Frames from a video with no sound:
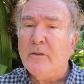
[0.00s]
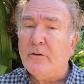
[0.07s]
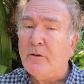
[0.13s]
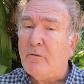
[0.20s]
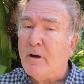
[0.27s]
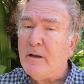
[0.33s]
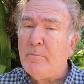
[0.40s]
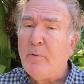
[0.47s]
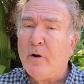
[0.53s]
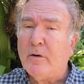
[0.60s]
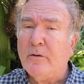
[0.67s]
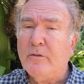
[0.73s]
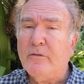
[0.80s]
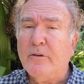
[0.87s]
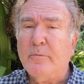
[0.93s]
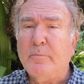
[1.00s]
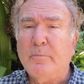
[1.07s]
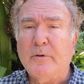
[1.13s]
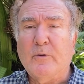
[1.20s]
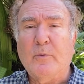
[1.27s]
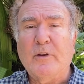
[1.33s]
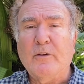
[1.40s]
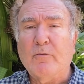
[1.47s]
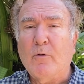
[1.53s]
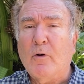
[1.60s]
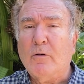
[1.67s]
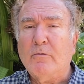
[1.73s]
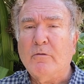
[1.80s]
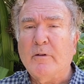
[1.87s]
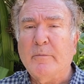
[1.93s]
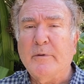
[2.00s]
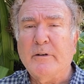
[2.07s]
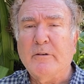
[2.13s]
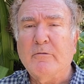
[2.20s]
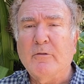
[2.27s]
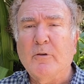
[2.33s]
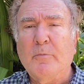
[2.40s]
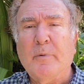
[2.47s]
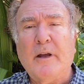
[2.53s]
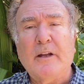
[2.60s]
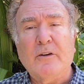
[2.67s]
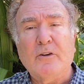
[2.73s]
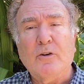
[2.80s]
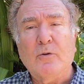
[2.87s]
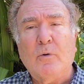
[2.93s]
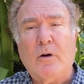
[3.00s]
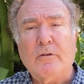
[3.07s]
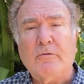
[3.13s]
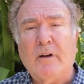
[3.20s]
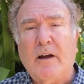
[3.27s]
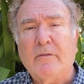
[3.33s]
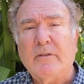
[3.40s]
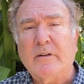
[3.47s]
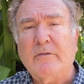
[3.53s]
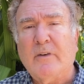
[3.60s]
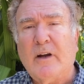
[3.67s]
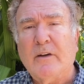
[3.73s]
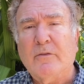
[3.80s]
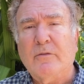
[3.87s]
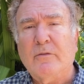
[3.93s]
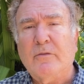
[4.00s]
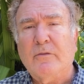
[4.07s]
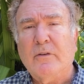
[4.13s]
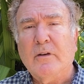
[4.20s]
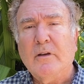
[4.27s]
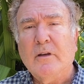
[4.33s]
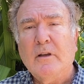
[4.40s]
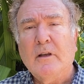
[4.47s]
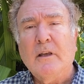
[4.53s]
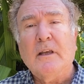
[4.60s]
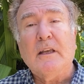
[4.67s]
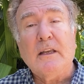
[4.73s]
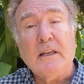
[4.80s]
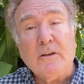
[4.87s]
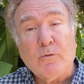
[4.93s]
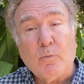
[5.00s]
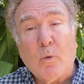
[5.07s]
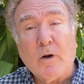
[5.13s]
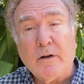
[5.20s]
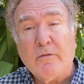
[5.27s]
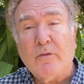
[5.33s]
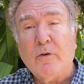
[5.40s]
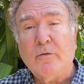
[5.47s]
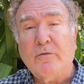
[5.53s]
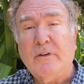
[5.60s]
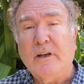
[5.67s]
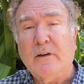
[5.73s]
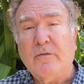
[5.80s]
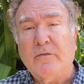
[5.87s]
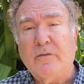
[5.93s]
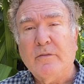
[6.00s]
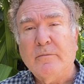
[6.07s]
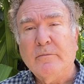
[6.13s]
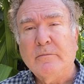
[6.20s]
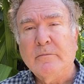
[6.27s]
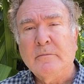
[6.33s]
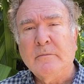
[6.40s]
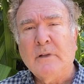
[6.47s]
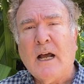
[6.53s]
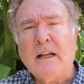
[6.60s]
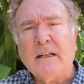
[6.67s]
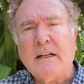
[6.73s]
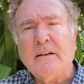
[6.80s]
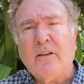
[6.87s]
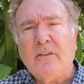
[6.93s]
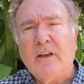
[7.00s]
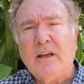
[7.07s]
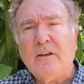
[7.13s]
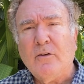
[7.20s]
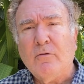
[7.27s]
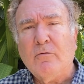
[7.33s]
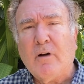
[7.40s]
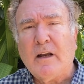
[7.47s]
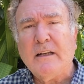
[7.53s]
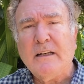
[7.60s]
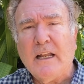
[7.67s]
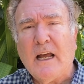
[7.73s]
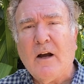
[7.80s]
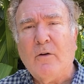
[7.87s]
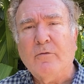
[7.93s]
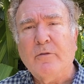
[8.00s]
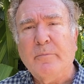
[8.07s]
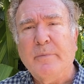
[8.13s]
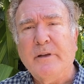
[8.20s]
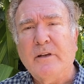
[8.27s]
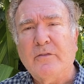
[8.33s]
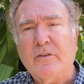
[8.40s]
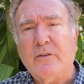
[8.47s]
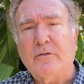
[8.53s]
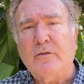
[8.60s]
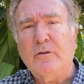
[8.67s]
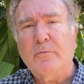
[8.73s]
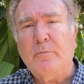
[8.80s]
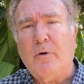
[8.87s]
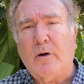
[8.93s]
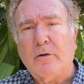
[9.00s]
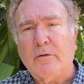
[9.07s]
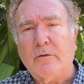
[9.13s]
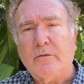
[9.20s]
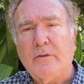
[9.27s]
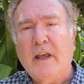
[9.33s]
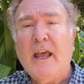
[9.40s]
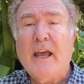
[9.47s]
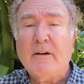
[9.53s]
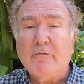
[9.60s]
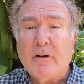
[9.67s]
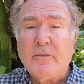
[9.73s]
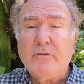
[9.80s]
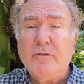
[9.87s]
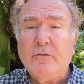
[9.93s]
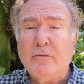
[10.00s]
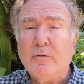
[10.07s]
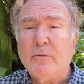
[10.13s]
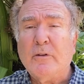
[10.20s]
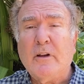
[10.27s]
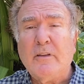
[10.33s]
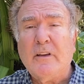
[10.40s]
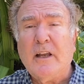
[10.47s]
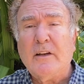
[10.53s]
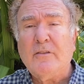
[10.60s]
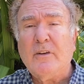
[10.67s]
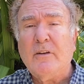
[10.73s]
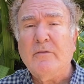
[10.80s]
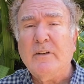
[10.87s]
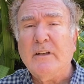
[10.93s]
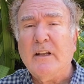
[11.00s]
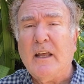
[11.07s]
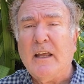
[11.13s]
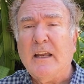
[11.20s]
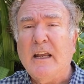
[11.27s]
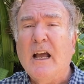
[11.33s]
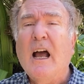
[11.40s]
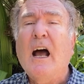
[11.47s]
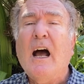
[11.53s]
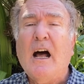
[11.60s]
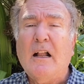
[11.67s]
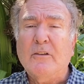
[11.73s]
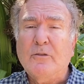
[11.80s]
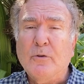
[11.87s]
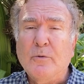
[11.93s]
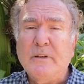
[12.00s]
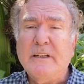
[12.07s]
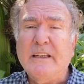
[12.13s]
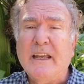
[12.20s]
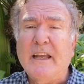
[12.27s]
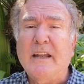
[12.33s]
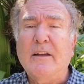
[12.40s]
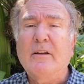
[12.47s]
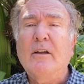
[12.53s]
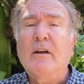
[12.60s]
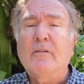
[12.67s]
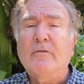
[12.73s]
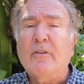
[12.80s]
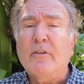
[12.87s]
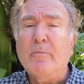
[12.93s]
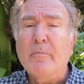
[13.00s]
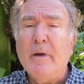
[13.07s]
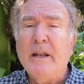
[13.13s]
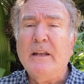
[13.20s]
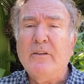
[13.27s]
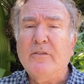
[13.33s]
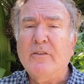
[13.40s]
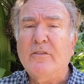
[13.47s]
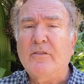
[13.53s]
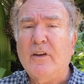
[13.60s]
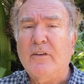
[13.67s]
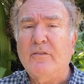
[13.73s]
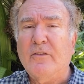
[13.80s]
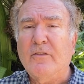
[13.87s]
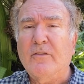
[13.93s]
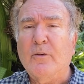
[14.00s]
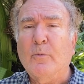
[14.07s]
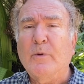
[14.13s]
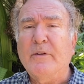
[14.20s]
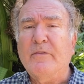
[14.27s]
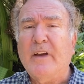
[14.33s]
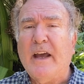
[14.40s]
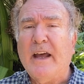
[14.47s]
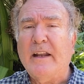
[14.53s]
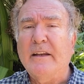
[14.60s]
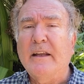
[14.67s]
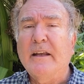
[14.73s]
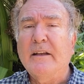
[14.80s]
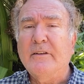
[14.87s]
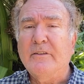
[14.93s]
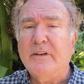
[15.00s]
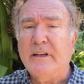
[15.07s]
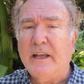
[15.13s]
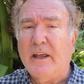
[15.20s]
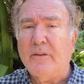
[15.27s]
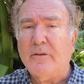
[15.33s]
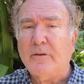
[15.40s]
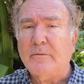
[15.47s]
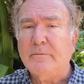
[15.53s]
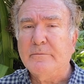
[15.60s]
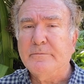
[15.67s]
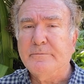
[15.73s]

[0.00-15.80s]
The great partnership between the Royal Caribbean Group and you, our travel advisors, is one of those gifts. I'd like to thank you right now for being such good partners. And rest assured, on Thanksgiving Day, I'll do it again for the many successes that we've had together.